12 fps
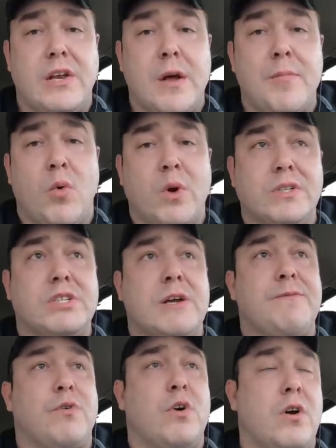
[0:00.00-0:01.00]
a number one
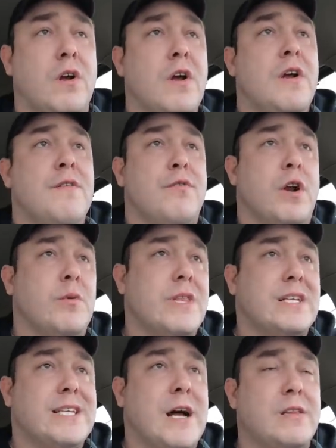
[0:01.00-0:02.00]
tip for, for
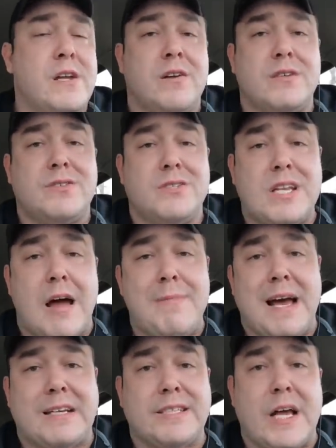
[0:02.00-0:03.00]
anyone that's out there is stop
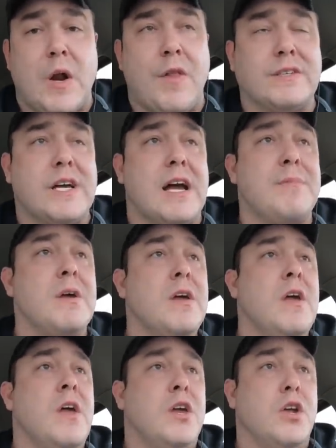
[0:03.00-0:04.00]
maxing out all the
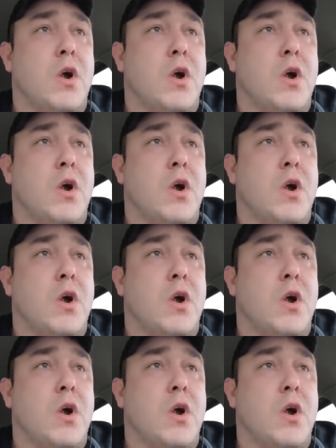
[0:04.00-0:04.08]
time.